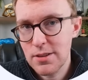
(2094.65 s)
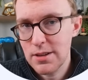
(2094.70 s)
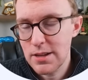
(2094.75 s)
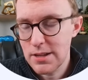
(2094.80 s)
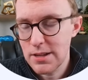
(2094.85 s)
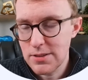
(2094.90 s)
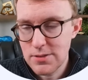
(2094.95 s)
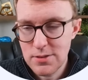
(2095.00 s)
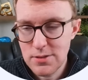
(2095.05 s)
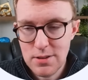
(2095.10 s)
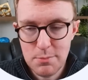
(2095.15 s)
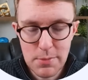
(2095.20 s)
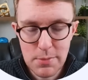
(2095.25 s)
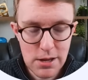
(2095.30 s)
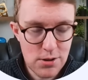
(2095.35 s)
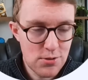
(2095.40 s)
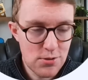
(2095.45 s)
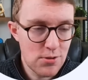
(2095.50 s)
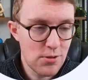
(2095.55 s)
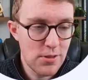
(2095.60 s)
It's to make
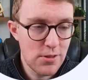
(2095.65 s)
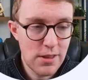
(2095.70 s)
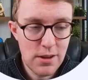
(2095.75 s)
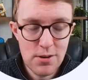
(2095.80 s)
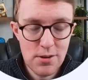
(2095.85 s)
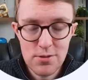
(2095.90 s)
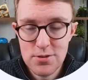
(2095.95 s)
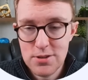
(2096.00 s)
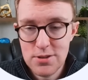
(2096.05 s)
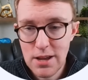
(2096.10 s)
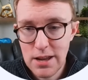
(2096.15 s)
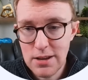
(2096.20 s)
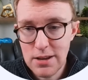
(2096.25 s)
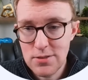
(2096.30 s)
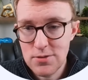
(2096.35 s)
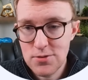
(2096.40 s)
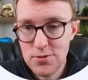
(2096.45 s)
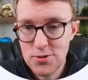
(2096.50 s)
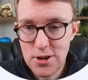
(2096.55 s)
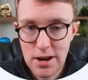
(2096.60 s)
sure that your site
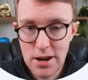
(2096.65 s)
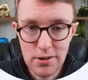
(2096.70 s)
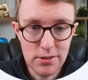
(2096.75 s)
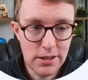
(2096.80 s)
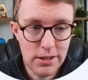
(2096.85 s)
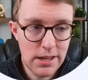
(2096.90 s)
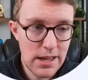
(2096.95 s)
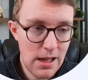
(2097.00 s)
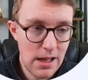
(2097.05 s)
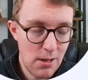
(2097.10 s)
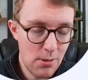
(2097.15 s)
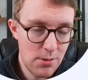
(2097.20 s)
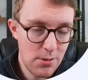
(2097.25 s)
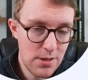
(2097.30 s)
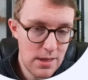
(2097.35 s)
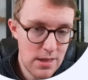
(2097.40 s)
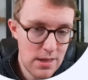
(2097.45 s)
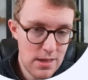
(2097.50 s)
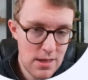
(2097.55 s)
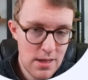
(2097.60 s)
is generally
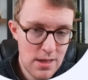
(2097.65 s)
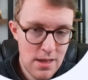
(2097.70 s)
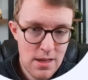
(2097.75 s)
healthy,